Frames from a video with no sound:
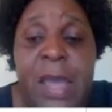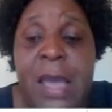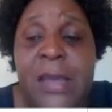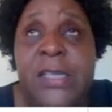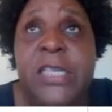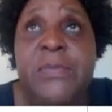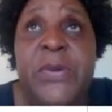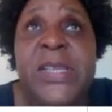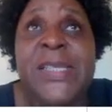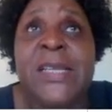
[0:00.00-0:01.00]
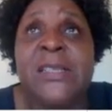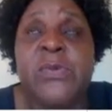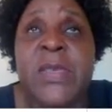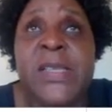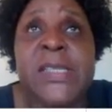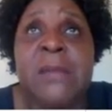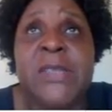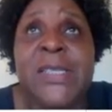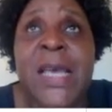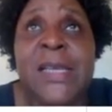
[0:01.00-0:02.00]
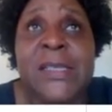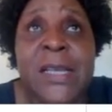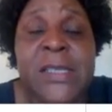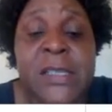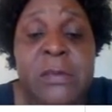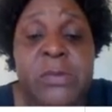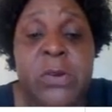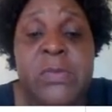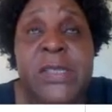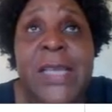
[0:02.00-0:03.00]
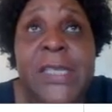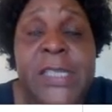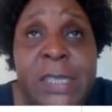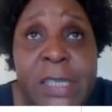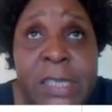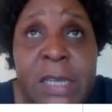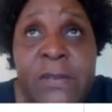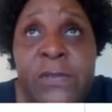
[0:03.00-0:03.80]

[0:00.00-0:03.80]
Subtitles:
she presents with some signs and symptoms suggestive